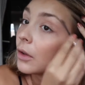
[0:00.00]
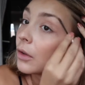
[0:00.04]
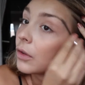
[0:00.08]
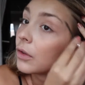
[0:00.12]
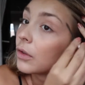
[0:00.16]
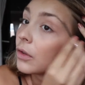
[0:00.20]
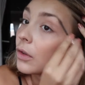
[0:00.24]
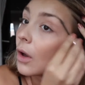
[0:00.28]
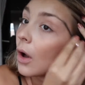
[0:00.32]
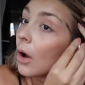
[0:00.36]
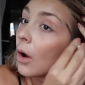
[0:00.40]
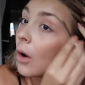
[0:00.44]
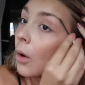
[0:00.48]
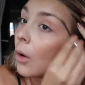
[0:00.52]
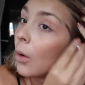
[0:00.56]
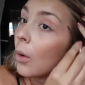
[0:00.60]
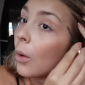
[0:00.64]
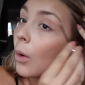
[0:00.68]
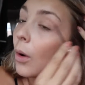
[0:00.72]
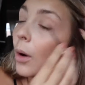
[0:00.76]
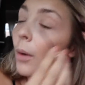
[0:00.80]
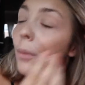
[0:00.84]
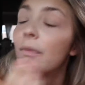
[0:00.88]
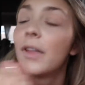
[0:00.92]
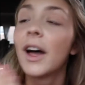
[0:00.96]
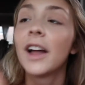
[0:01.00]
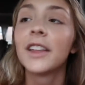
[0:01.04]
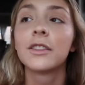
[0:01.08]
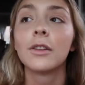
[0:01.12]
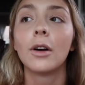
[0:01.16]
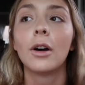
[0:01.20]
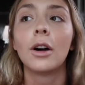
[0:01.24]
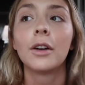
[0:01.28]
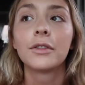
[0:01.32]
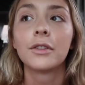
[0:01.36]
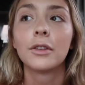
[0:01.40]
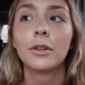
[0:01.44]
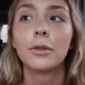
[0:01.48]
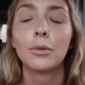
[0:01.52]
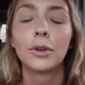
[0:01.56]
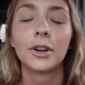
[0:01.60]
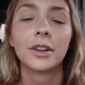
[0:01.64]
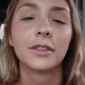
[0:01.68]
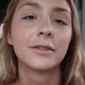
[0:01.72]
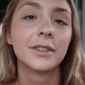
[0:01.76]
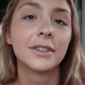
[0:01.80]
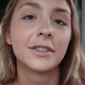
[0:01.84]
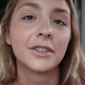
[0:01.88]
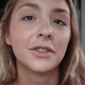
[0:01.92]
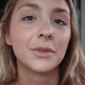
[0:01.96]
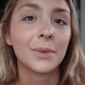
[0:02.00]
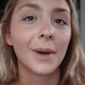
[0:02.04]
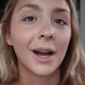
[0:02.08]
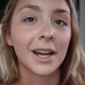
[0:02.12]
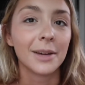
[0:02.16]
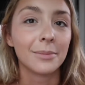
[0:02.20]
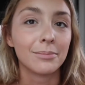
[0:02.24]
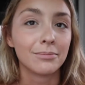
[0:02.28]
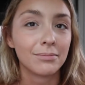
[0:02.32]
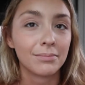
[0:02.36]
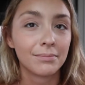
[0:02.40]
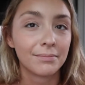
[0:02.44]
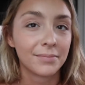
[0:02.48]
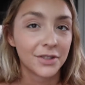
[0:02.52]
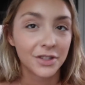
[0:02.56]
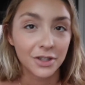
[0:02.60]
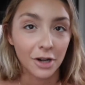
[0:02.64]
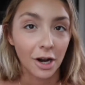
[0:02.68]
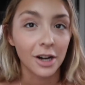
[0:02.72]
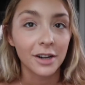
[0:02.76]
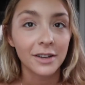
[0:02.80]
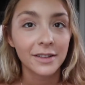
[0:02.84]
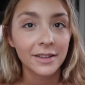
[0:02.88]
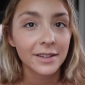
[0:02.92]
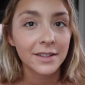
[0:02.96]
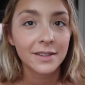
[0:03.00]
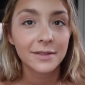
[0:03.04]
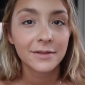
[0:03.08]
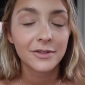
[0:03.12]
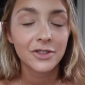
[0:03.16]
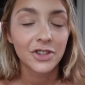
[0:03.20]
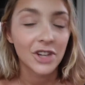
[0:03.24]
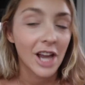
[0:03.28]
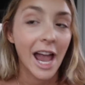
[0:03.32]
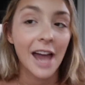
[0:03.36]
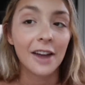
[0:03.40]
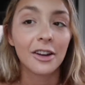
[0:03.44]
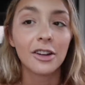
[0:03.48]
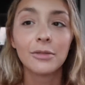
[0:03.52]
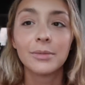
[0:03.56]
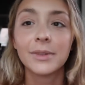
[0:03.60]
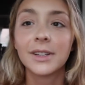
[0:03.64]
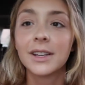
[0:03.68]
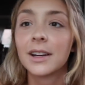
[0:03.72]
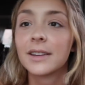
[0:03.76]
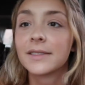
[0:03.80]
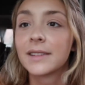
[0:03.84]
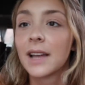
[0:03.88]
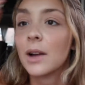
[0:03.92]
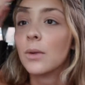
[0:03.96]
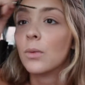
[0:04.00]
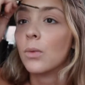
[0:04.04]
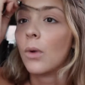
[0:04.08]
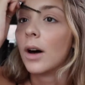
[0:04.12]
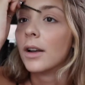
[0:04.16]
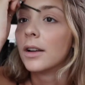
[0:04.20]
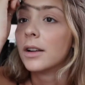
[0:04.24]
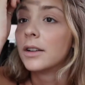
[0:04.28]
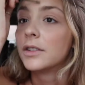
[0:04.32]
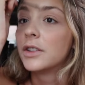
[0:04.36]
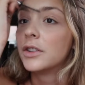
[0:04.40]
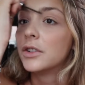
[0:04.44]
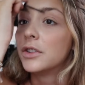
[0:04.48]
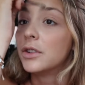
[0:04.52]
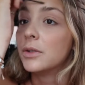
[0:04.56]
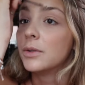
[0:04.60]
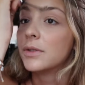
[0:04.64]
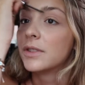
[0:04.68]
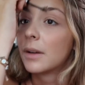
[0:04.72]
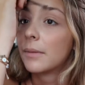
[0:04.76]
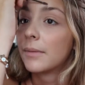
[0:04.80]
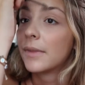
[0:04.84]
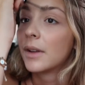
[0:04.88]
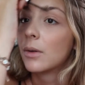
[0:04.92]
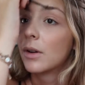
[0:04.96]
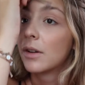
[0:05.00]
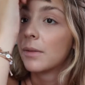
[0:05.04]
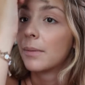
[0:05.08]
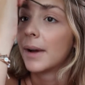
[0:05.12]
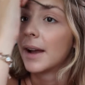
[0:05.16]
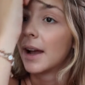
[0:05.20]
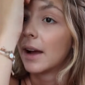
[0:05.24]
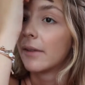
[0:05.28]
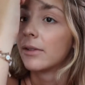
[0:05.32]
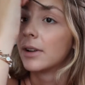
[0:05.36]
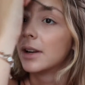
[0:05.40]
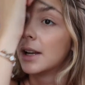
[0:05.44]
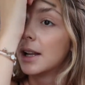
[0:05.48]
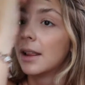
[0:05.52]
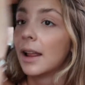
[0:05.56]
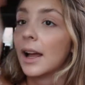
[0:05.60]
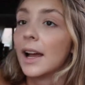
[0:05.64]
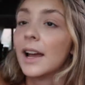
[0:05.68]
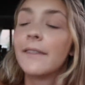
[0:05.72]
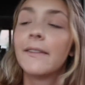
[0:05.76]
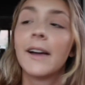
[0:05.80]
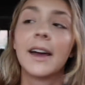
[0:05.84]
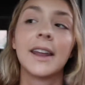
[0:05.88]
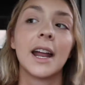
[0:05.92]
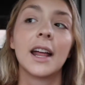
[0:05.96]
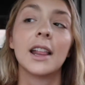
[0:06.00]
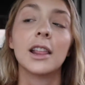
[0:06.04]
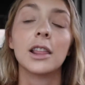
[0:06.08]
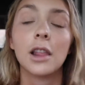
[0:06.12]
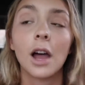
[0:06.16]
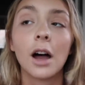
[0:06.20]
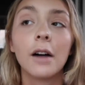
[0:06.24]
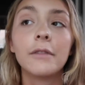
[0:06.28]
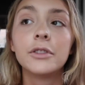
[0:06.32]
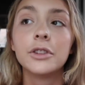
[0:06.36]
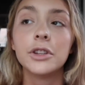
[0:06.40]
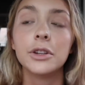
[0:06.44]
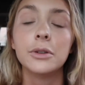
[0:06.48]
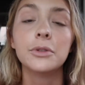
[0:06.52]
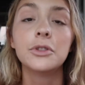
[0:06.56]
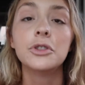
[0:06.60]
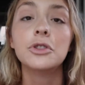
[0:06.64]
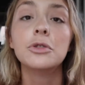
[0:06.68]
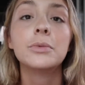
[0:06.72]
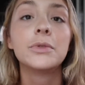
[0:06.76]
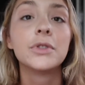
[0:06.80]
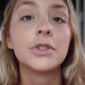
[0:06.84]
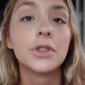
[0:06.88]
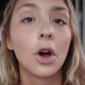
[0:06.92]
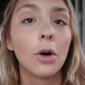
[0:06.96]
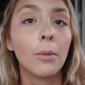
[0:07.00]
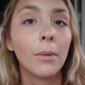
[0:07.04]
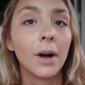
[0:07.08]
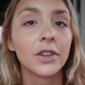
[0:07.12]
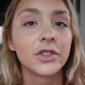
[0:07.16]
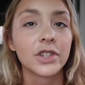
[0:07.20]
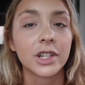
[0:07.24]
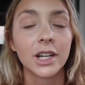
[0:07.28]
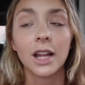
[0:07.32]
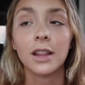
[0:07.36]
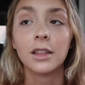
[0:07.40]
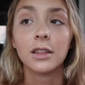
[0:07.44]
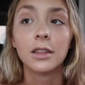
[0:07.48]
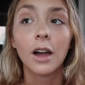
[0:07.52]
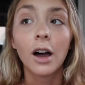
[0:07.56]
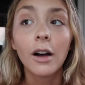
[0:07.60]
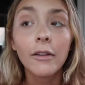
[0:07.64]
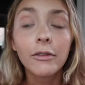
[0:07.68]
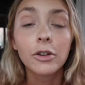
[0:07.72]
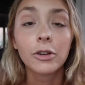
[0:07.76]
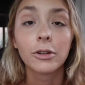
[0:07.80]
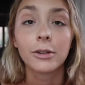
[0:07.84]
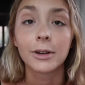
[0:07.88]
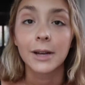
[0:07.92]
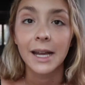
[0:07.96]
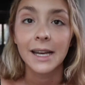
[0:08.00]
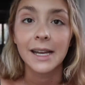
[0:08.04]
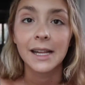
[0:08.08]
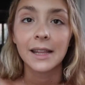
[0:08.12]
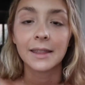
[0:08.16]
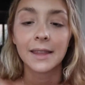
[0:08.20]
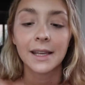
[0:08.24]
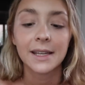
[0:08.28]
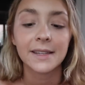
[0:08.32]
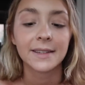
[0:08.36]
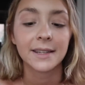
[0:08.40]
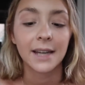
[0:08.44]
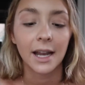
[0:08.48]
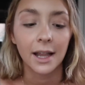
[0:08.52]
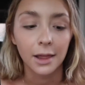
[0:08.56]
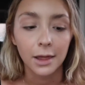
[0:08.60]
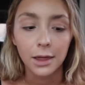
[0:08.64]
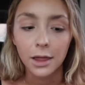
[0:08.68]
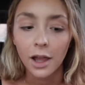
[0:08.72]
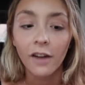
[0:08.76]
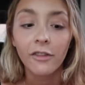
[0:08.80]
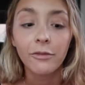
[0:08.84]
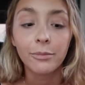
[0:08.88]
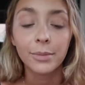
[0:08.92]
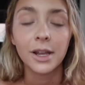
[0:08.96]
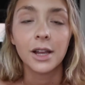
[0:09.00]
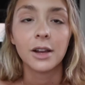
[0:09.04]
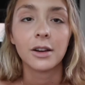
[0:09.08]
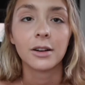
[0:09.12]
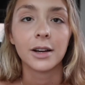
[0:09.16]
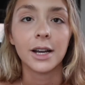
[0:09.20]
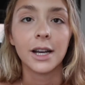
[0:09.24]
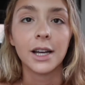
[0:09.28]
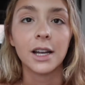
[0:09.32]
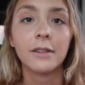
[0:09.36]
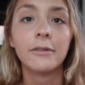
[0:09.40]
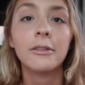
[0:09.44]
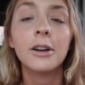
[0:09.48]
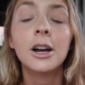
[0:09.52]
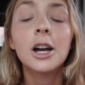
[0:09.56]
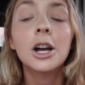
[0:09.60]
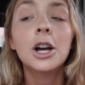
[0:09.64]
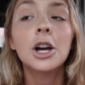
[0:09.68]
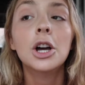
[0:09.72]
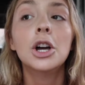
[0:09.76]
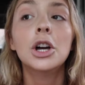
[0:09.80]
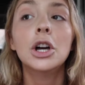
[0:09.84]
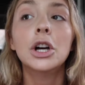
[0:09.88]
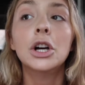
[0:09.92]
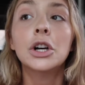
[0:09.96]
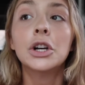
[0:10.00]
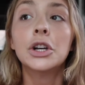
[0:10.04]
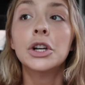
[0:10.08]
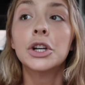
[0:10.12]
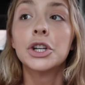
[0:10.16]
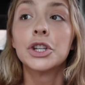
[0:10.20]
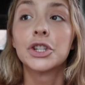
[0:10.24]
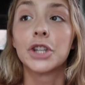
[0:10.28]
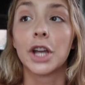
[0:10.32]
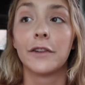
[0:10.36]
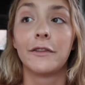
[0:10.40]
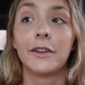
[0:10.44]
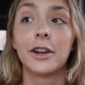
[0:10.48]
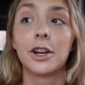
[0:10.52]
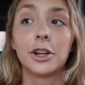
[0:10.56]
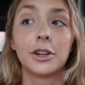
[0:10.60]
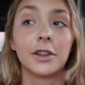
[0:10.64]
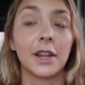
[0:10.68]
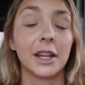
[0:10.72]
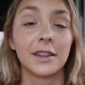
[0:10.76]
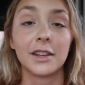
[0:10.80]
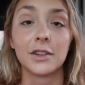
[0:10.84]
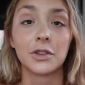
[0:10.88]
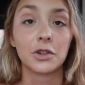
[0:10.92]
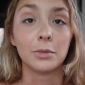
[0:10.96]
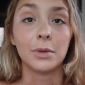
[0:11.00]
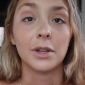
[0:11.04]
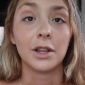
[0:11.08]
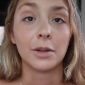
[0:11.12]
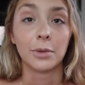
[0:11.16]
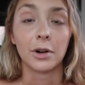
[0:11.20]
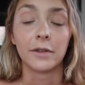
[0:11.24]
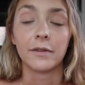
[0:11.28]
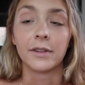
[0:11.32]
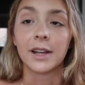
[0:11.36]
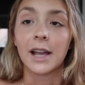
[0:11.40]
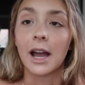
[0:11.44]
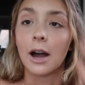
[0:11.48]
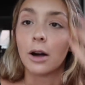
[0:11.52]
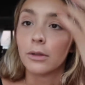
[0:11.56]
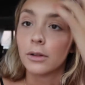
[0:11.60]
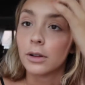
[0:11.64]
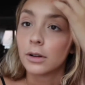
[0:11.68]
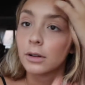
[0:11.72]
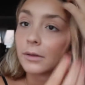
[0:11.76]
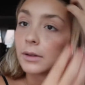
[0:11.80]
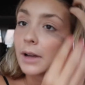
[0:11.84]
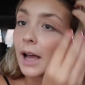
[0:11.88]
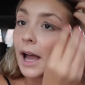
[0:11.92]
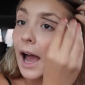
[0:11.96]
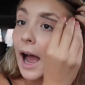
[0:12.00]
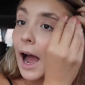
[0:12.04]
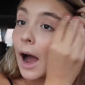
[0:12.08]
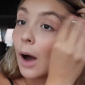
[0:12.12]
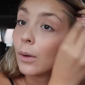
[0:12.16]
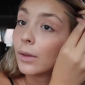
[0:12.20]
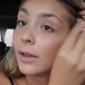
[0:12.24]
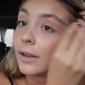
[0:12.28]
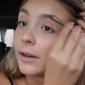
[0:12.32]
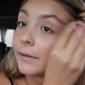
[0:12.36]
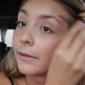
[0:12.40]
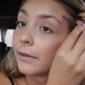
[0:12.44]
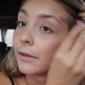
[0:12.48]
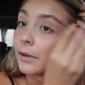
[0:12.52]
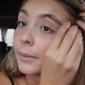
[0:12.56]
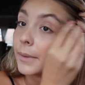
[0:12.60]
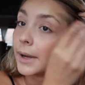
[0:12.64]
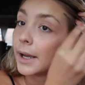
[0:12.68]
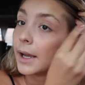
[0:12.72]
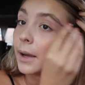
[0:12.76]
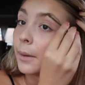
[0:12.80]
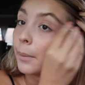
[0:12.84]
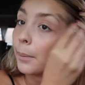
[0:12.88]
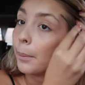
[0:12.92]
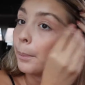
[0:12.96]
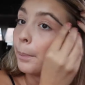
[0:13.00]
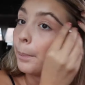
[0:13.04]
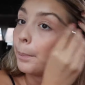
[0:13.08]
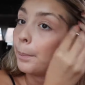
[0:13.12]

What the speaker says: So that's also one of the reasons why I started this channel, because I wanted to do something with my everyday life, and I loved YouTube so much, and I love creating things, and I love being creative. So I figured like this would be the perfect outlet for me.